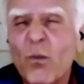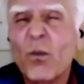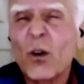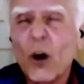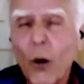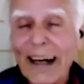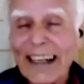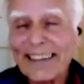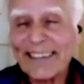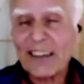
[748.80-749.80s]

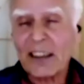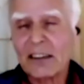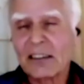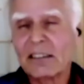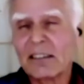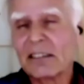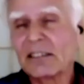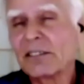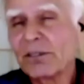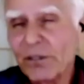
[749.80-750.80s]
caused
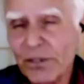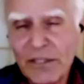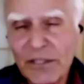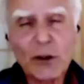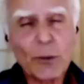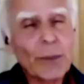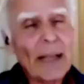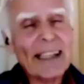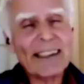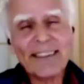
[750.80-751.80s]
the
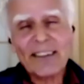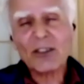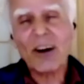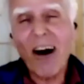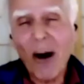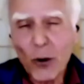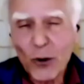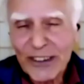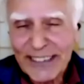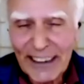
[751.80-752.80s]
planet to hold
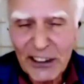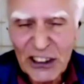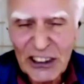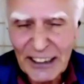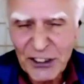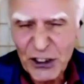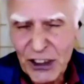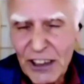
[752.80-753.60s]
such, such